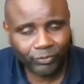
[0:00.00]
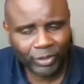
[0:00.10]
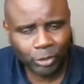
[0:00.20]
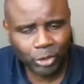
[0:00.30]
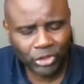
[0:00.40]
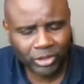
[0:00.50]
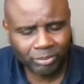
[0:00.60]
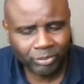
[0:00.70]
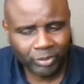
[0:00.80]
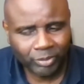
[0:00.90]

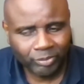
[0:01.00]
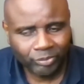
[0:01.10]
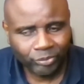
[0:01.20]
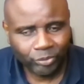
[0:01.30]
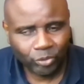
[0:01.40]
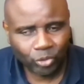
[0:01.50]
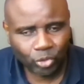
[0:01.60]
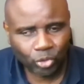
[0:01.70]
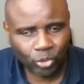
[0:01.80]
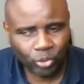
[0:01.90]
fellowship,
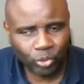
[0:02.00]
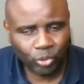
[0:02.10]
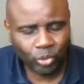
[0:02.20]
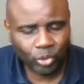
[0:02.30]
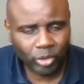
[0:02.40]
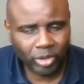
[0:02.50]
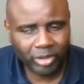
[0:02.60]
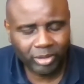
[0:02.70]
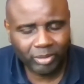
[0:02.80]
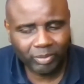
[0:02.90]
to
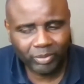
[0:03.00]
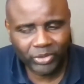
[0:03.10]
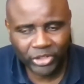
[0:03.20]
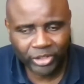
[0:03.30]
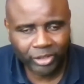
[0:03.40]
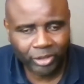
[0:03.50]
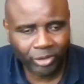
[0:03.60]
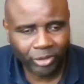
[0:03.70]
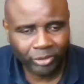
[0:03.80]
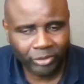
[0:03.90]
hear
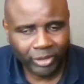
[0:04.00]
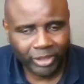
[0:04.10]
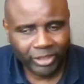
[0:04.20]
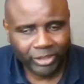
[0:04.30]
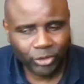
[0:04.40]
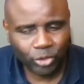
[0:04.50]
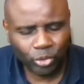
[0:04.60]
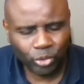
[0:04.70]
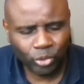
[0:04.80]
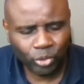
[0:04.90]
God,
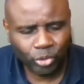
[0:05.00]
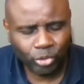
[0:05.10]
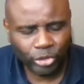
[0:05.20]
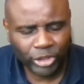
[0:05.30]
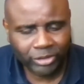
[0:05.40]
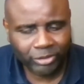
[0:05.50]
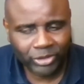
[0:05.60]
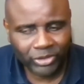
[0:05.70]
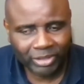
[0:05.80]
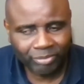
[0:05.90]
to read
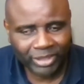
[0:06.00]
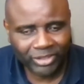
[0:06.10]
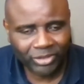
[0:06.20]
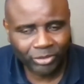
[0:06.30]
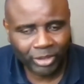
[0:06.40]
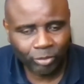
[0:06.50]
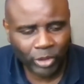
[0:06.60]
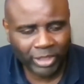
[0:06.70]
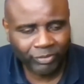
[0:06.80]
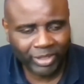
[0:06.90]
Christian material,
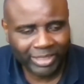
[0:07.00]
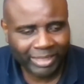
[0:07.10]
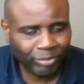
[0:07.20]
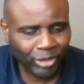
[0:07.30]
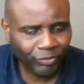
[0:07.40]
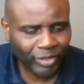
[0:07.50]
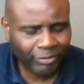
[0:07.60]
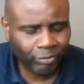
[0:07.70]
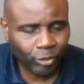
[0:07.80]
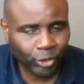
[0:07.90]
whatever. I believe
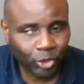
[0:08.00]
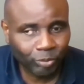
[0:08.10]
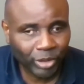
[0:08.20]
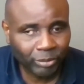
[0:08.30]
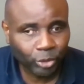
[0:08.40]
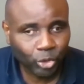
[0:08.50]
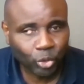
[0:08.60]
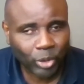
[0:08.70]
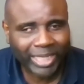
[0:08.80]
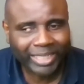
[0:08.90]
everyone should be able
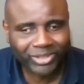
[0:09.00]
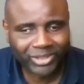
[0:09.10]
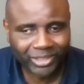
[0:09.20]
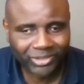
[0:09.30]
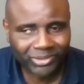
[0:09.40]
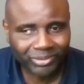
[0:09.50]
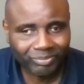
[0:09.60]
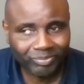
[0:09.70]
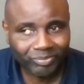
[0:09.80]
to access